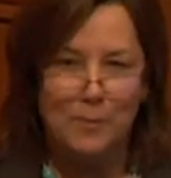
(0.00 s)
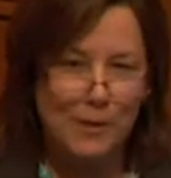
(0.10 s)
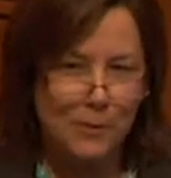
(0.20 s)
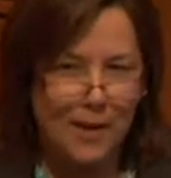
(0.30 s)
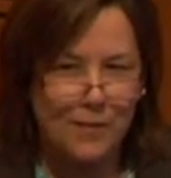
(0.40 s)
We
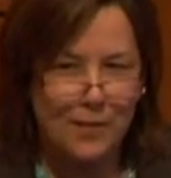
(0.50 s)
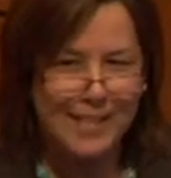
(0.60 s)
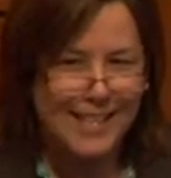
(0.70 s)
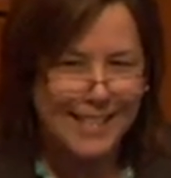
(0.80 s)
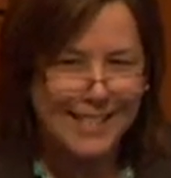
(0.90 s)
do have our
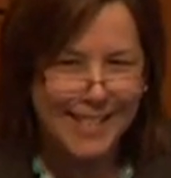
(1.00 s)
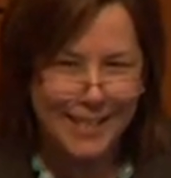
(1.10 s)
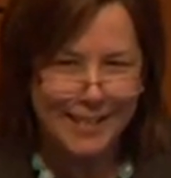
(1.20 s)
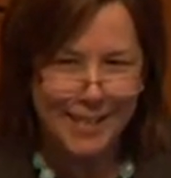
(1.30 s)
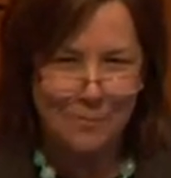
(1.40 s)
sights
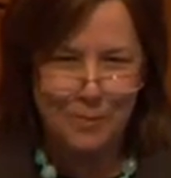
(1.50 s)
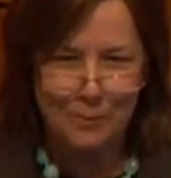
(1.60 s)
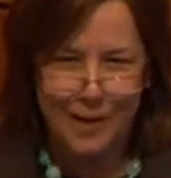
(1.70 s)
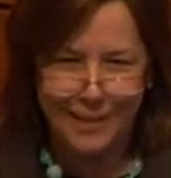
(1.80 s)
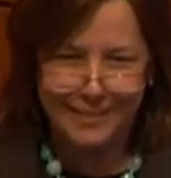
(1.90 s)
on number
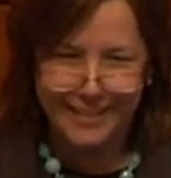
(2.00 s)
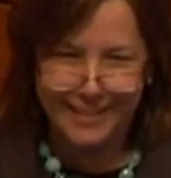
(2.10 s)
1.